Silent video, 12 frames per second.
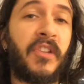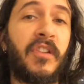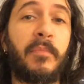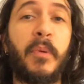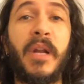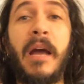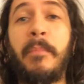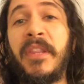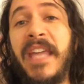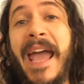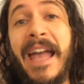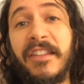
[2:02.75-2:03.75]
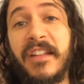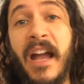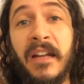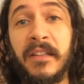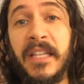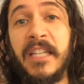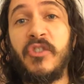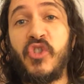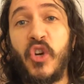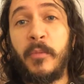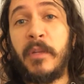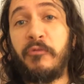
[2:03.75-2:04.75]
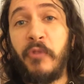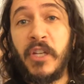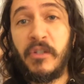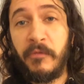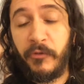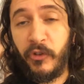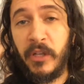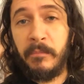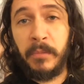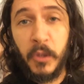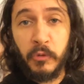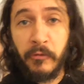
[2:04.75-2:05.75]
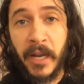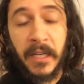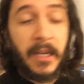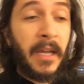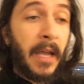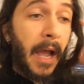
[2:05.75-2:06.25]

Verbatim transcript: this is put out by the Ascot Elite German Region Free Blu-ray.